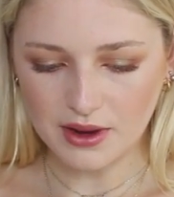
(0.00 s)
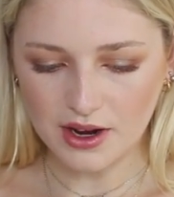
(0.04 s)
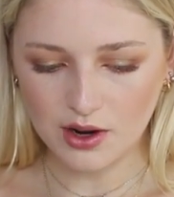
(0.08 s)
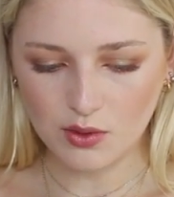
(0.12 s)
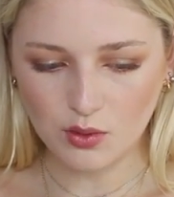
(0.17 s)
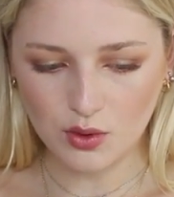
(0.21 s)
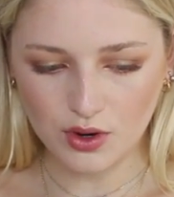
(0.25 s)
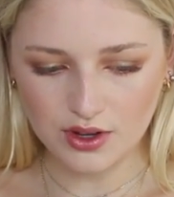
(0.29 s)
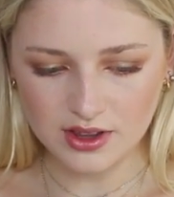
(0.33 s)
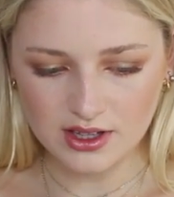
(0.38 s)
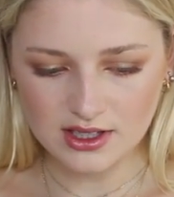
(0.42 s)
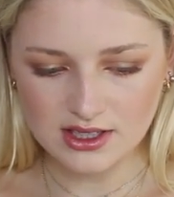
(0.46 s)
I
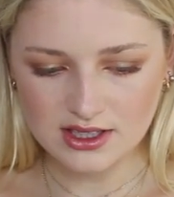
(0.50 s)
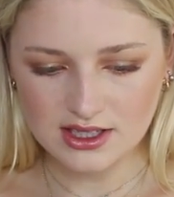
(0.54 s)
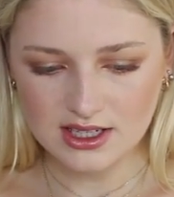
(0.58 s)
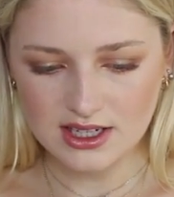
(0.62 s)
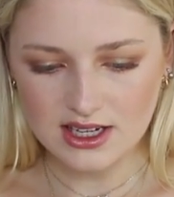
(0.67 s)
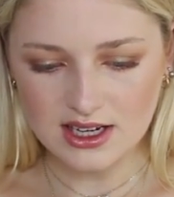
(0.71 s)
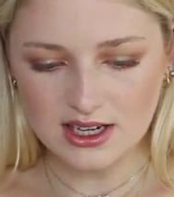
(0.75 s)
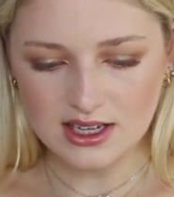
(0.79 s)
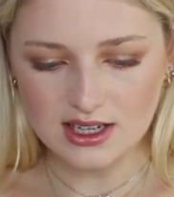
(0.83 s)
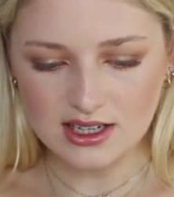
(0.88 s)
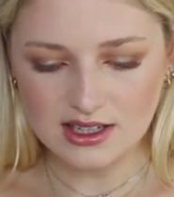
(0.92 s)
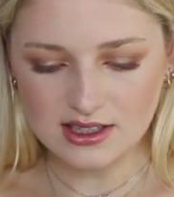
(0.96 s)
wore this to
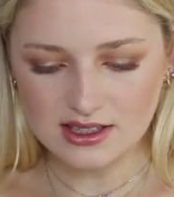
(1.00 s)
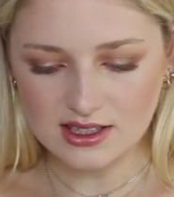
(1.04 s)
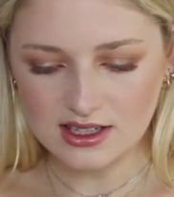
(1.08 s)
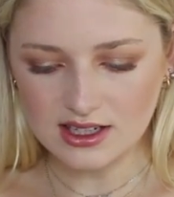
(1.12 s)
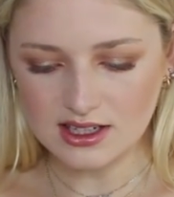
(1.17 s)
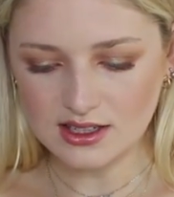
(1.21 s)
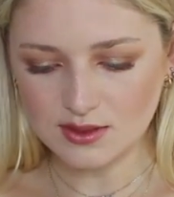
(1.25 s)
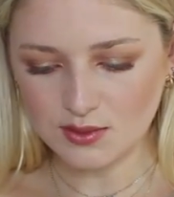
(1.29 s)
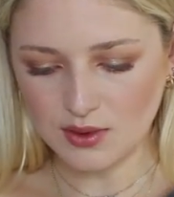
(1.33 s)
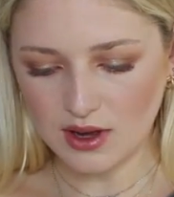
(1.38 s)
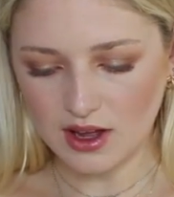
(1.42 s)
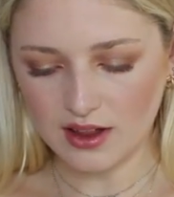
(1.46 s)

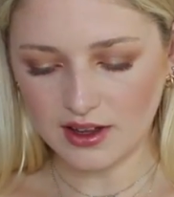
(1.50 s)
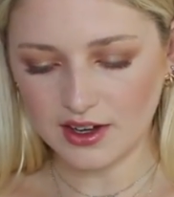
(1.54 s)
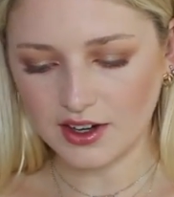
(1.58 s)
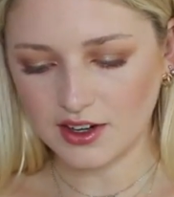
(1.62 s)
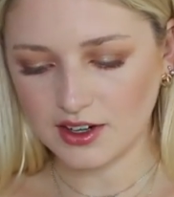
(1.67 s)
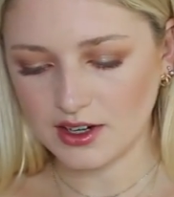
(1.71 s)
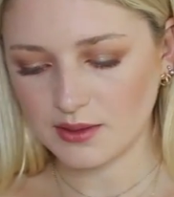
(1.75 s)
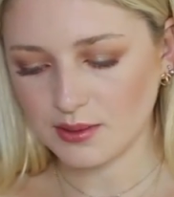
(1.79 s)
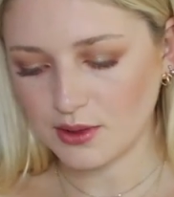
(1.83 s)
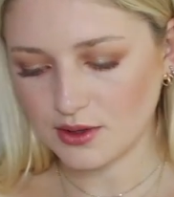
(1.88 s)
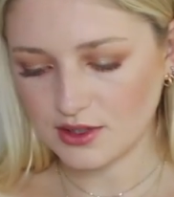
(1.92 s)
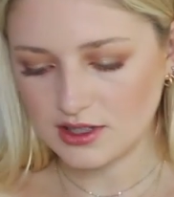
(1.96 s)
EDC as well. I
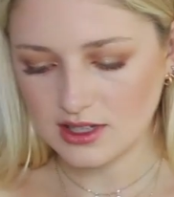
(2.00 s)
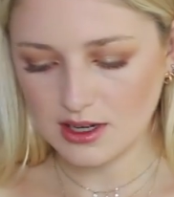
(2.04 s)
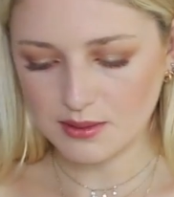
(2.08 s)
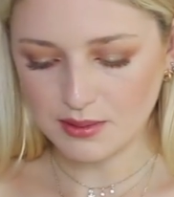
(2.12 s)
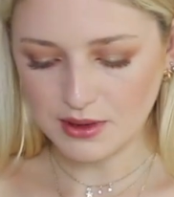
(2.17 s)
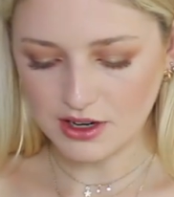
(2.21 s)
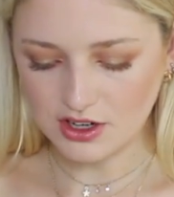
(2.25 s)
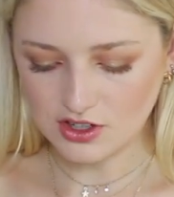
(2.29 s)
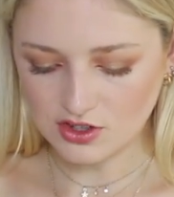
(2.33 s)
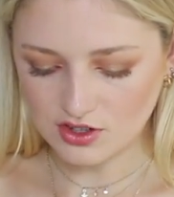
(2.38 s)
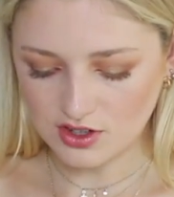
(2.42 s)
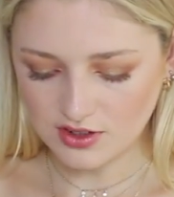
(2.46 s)
already posted a
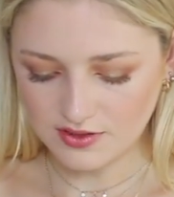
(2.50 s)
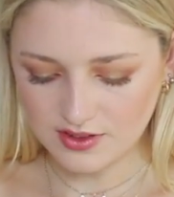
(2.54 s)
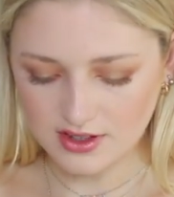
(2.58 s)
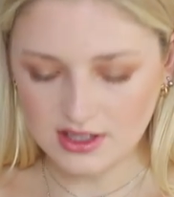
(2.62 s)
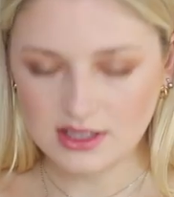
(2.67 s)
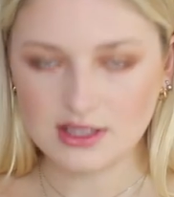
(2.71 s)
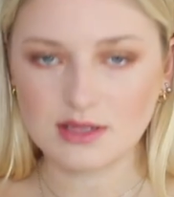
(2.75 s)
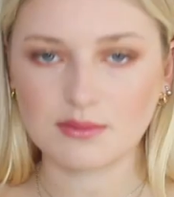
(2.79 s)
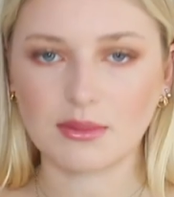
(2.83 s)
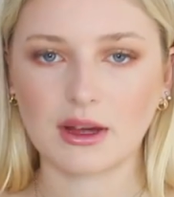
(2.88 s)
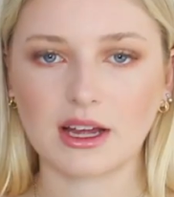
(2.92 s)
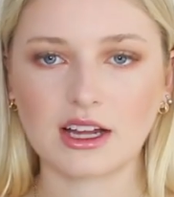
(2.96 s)
picture of
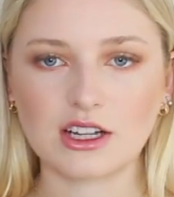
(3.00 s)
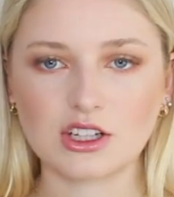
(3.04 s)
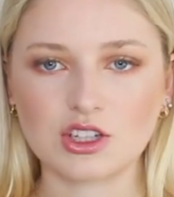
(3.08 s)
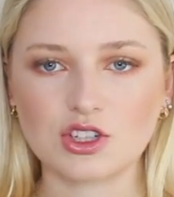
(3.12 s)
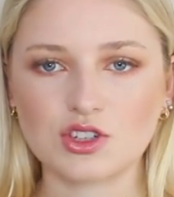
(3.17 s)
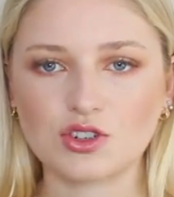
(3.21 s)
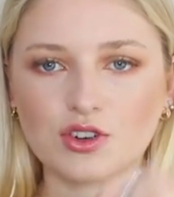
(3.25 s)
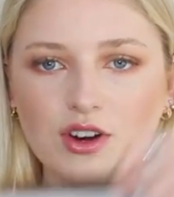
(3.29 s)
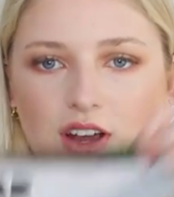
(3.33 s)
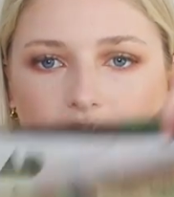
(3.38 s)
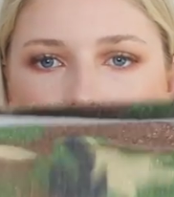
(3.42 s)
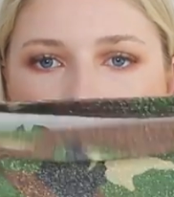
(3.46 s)
this in my
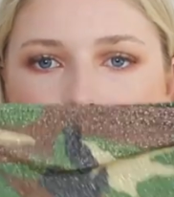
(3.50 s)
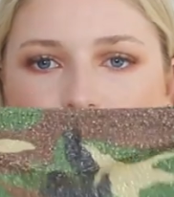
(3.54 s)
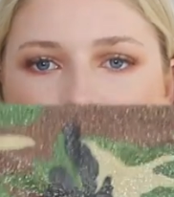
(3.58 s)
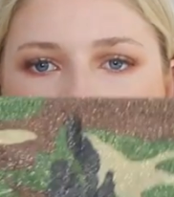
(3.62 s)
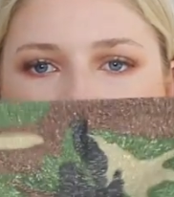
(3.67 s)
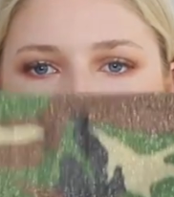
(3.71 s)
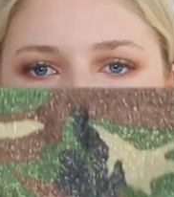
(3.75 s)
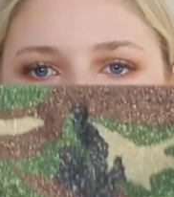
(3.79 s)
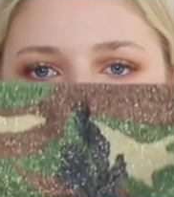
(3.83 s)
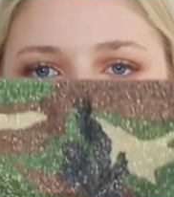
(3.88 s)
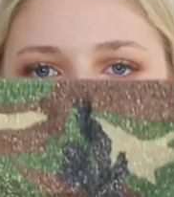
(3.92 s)
Instagram.